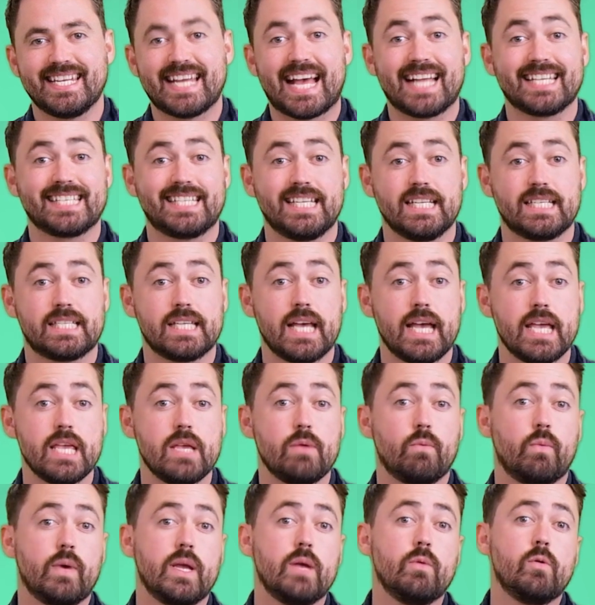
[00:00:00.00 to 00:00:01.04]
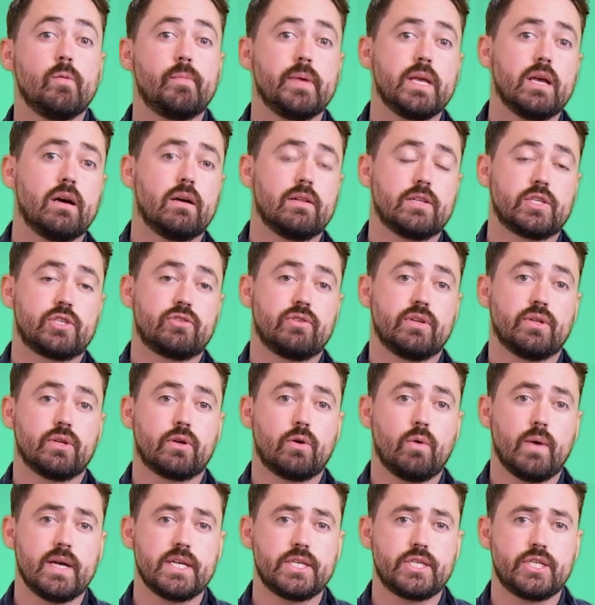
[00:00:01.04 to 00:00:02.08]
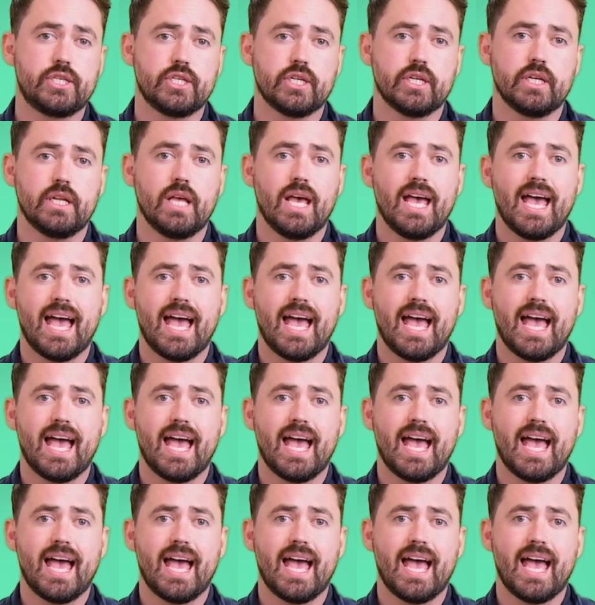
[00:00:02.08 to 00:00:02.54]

and today we will be answering the question,